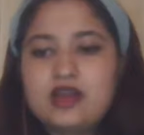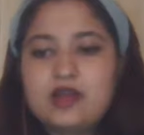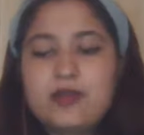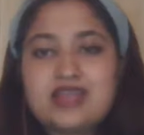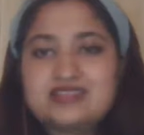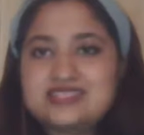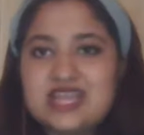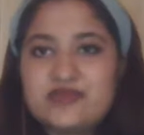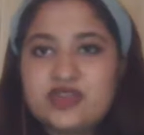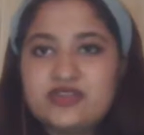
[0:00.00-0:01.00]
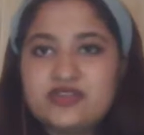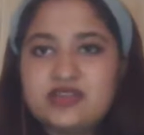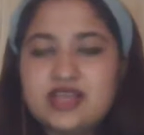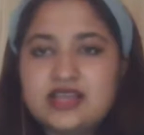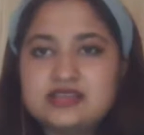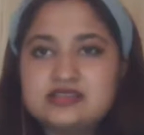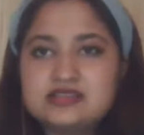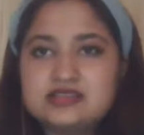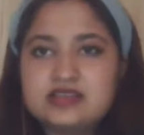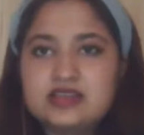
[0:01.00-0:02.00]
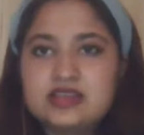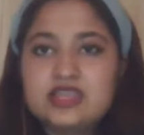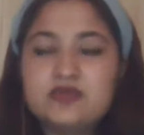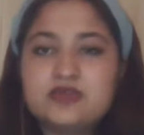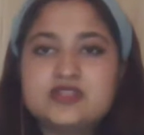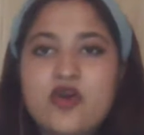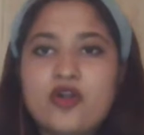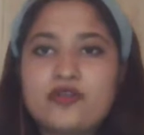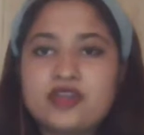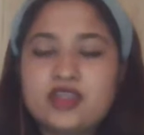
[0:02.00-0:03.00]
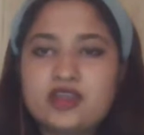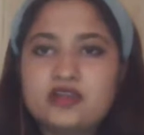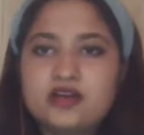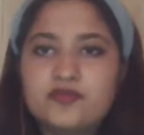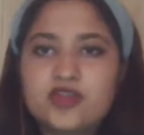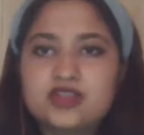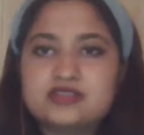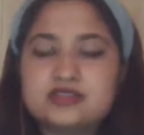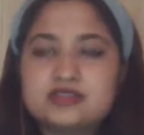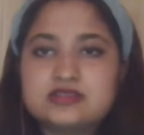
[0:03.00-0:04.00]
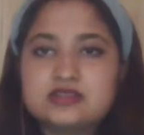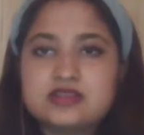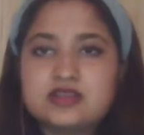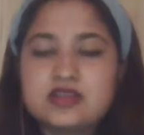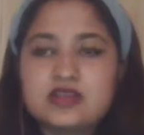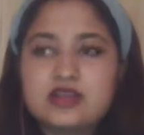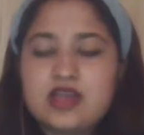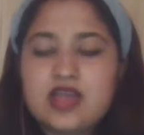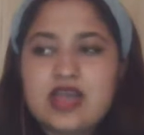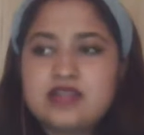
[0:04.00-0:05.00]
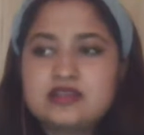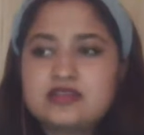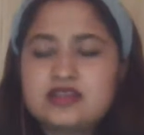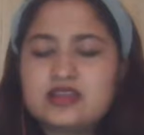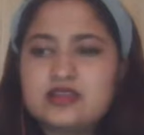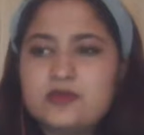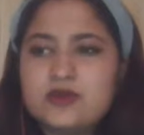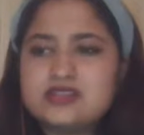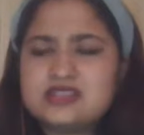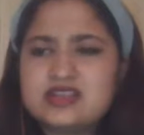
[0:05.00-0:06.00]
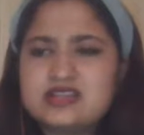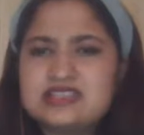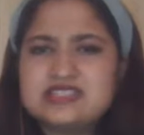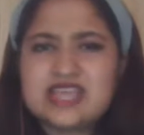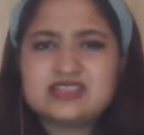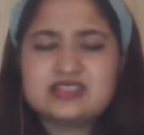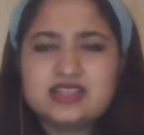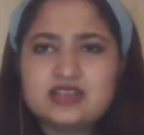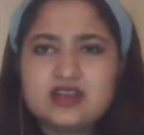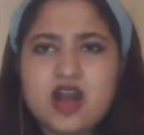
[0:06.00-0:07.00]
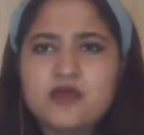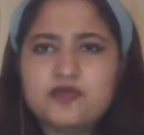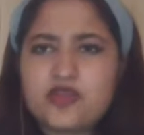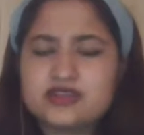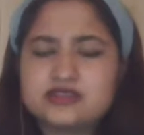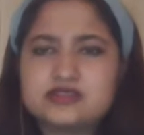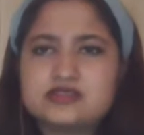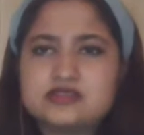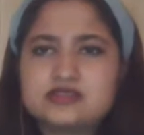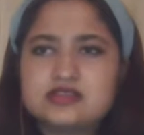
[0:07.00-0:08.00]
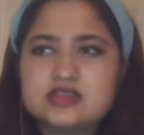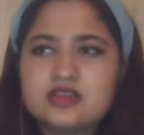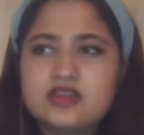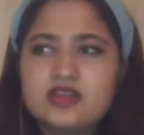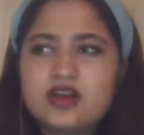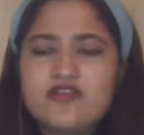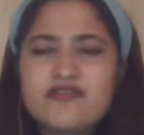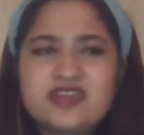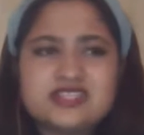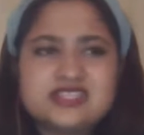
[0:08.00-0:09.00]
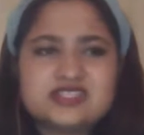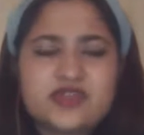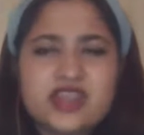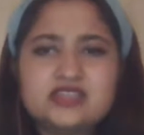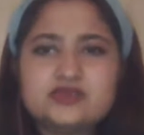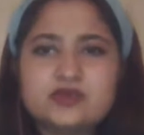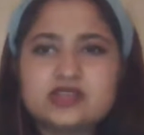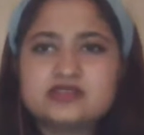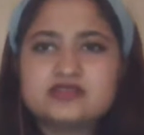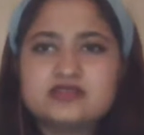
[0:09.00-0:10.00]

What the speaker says: By the time he realized, he was already in her presence. And it was a deathly calm presence, a very strange one,